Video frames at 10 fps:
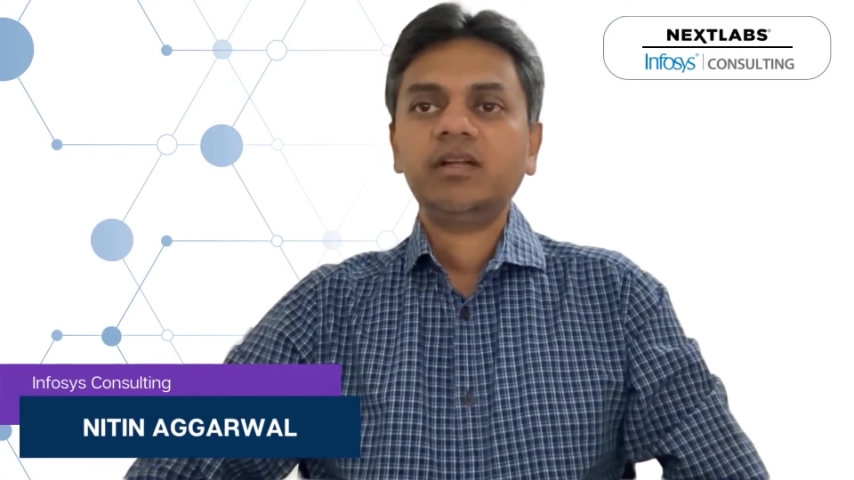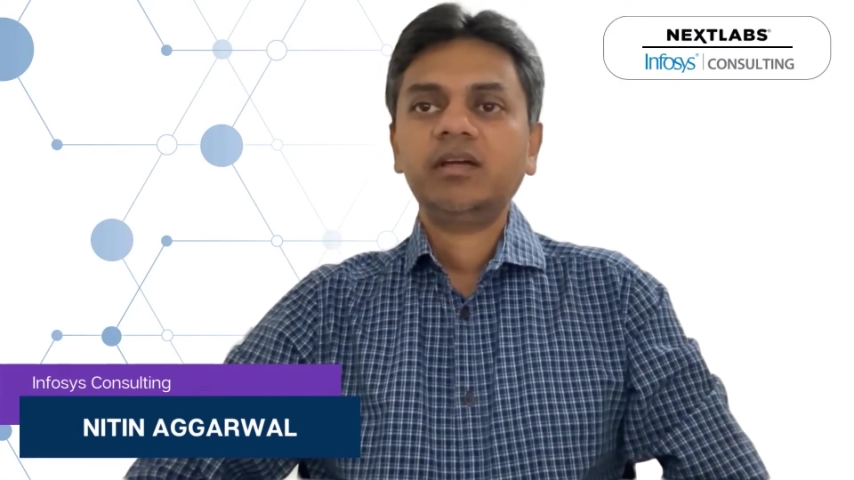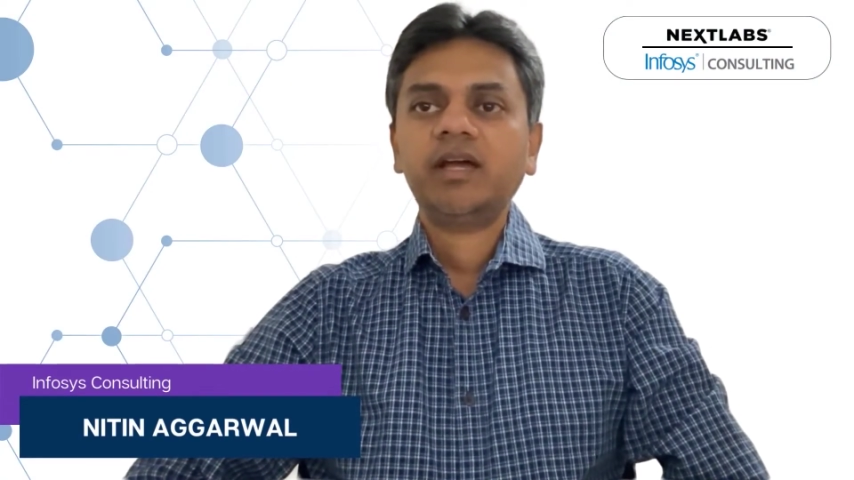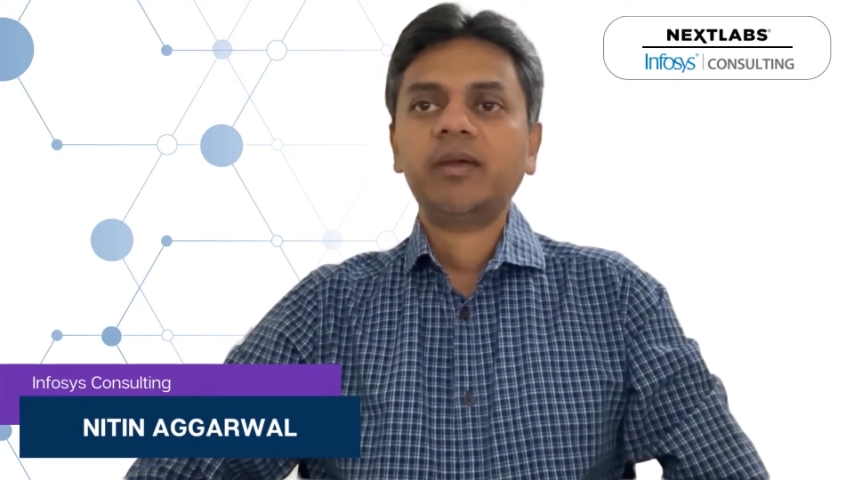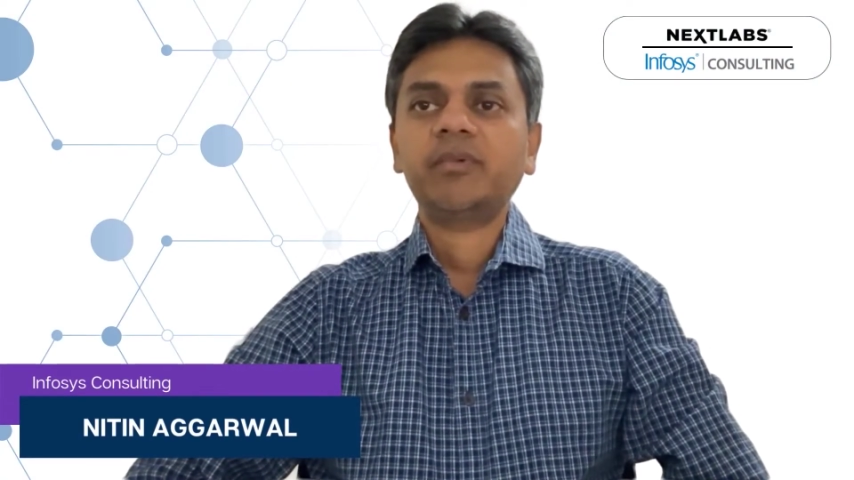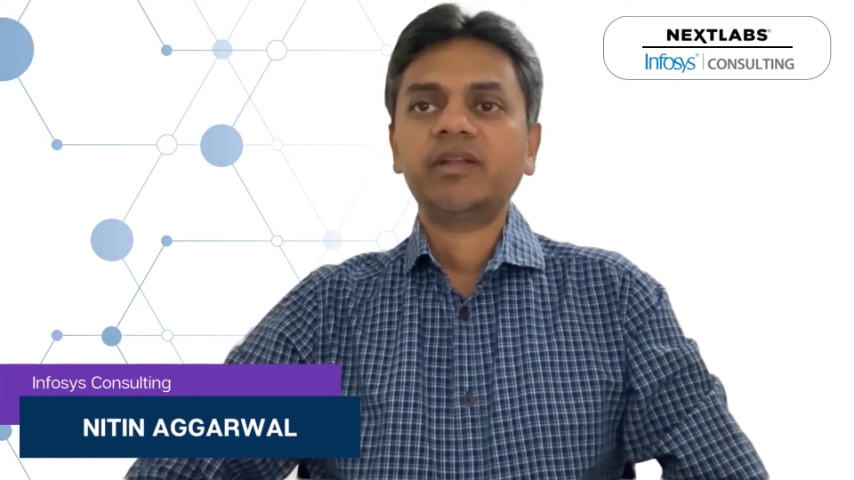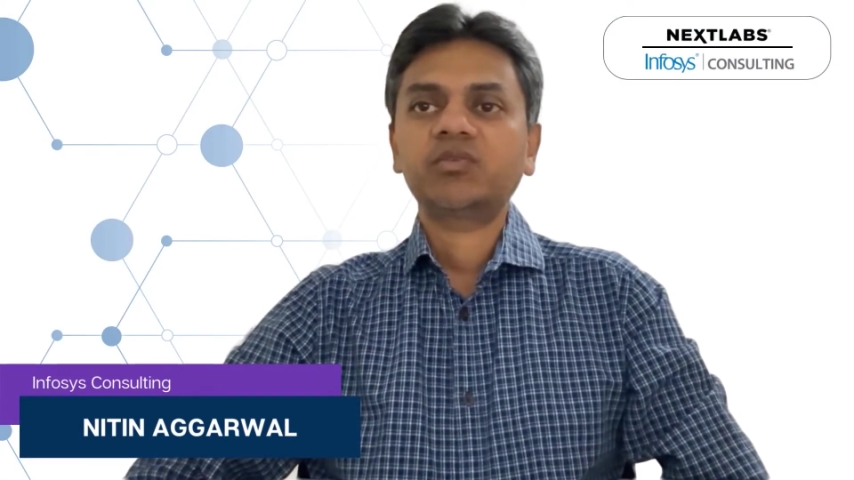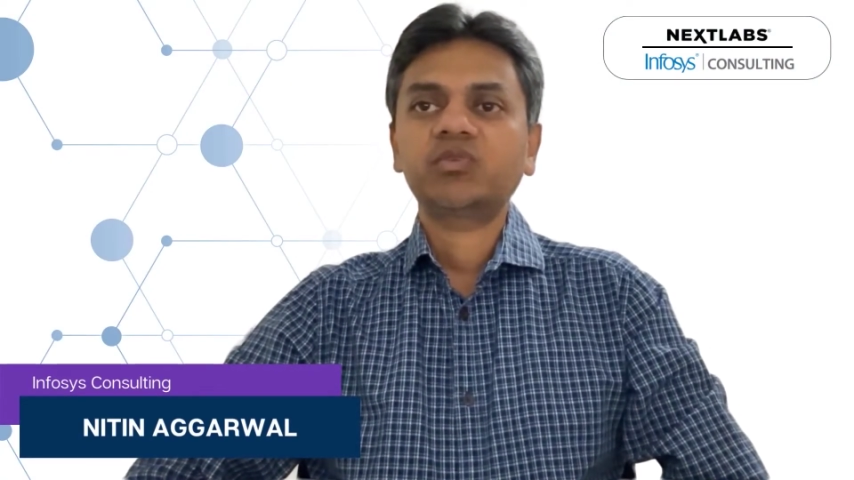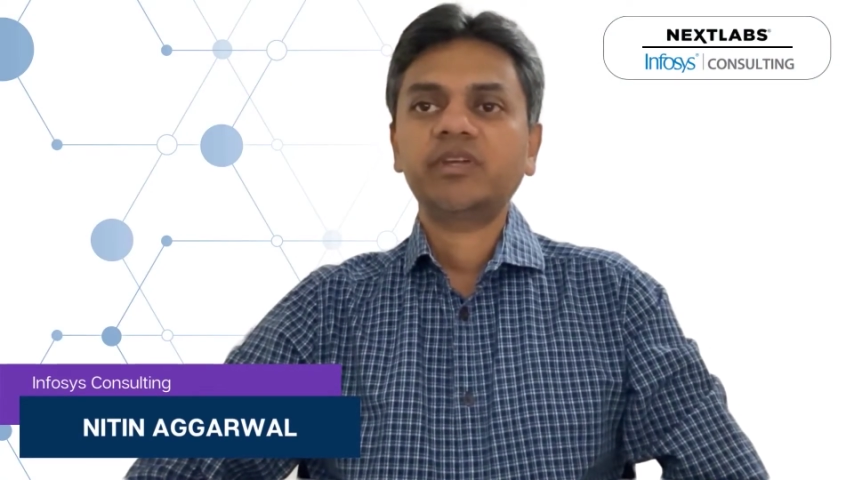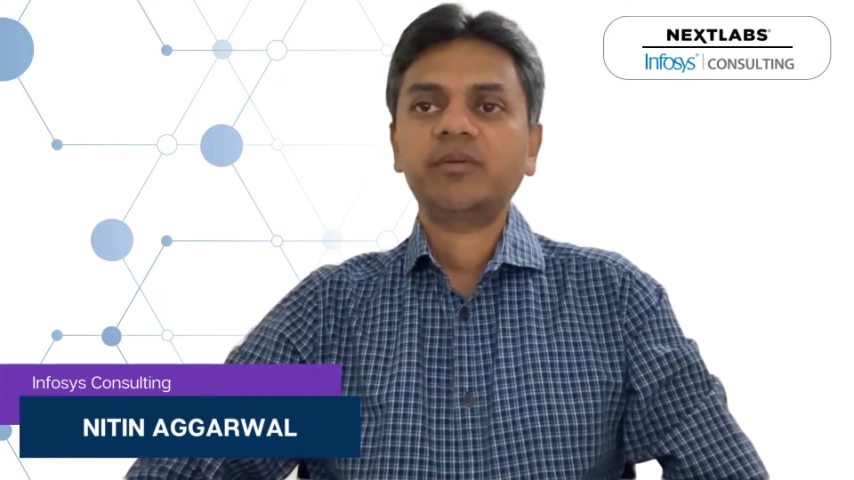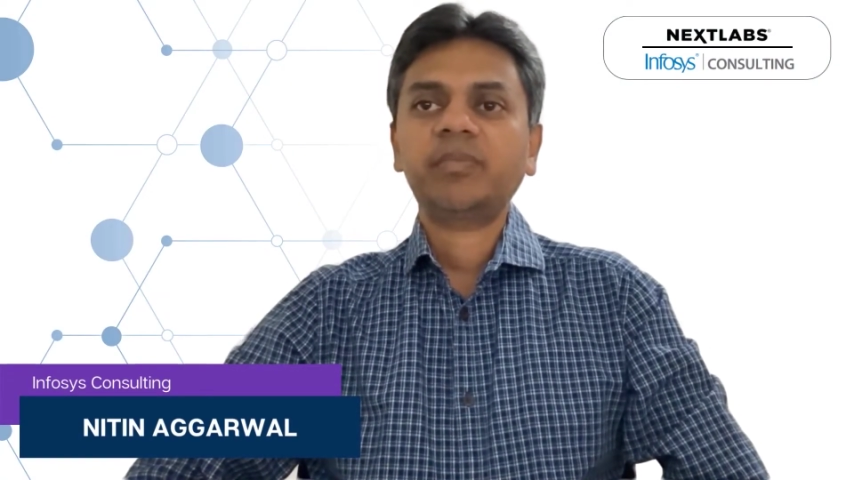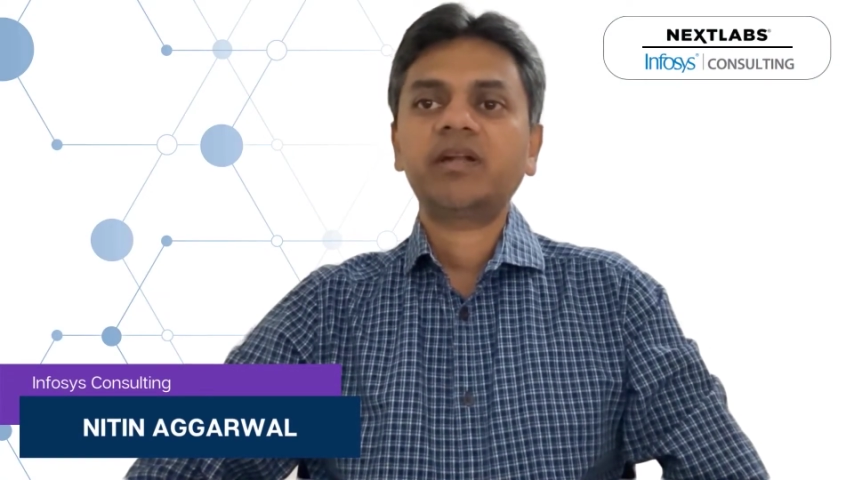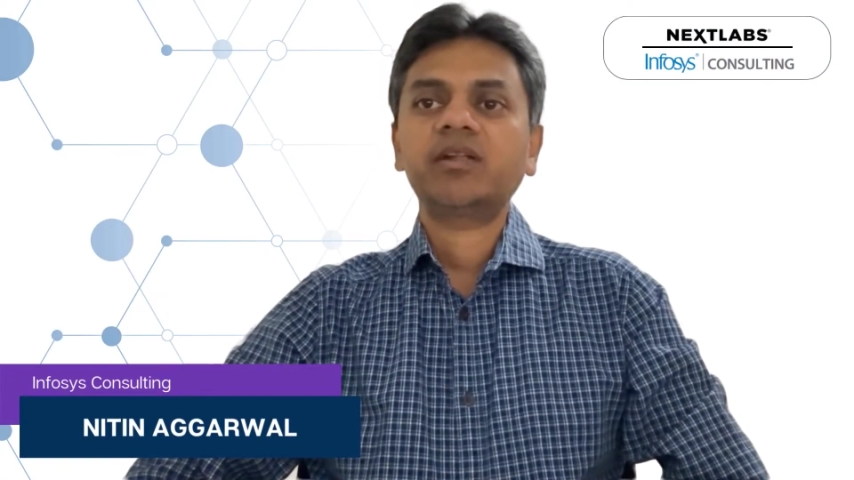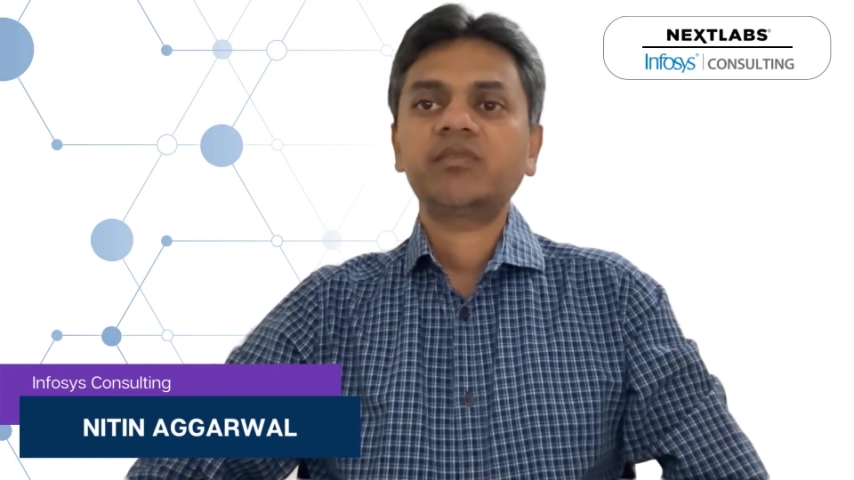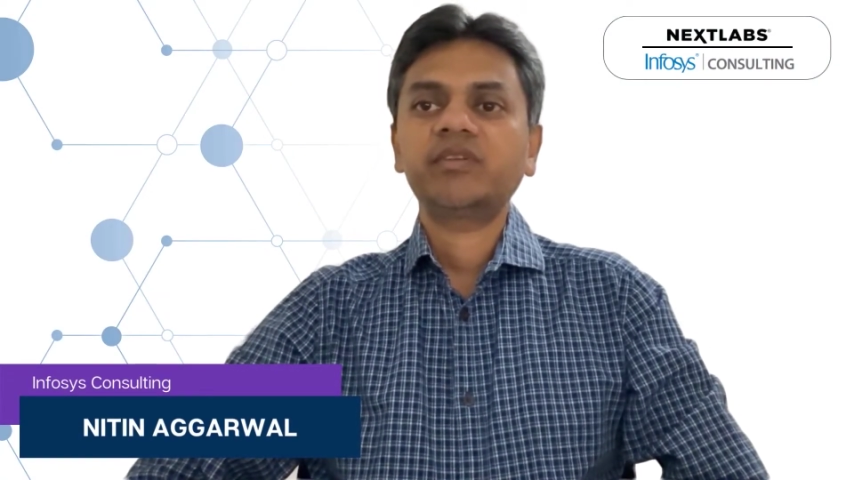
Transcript: I'm an associate partner with